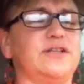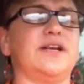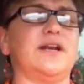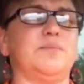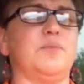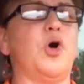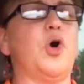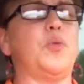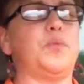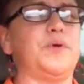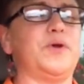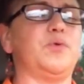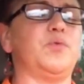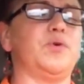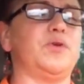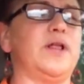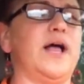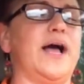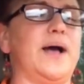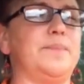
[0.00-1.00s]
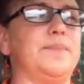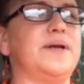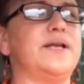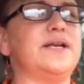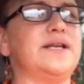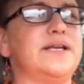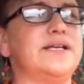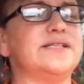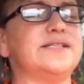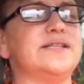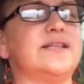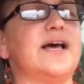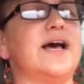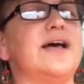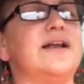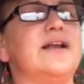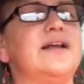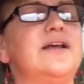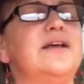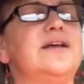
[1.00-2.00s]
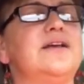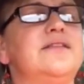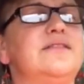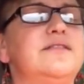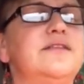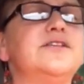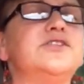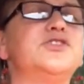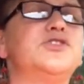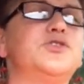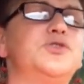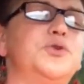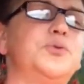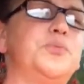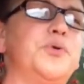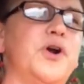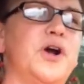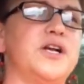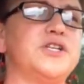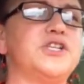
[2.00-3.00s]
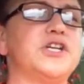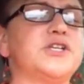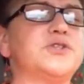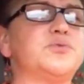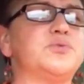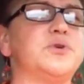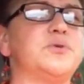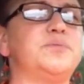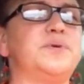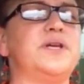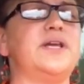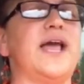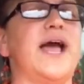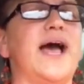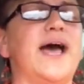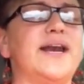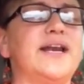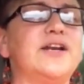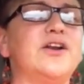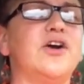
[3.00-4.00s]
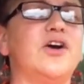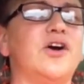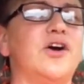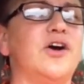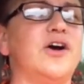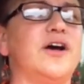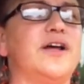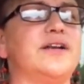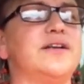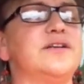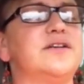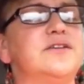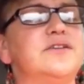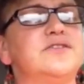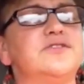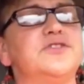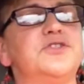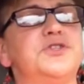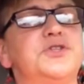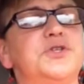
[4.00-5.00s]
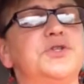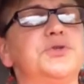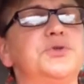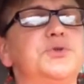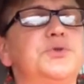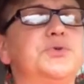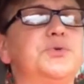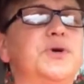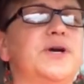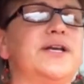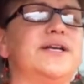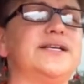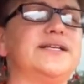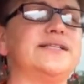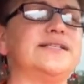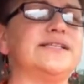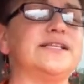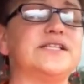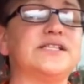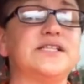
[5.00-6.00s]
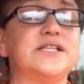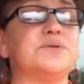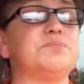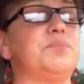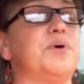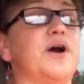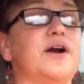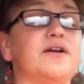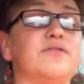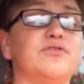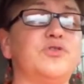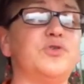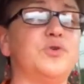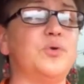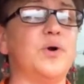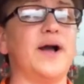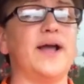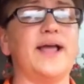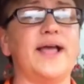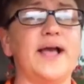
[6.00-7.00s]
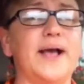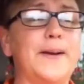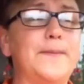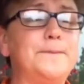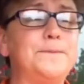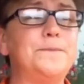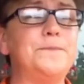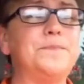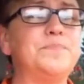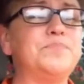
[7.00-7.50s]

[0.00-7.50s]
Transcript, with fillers: that I'm hoping will happen is that this new project will be added on to an existing part of who I am,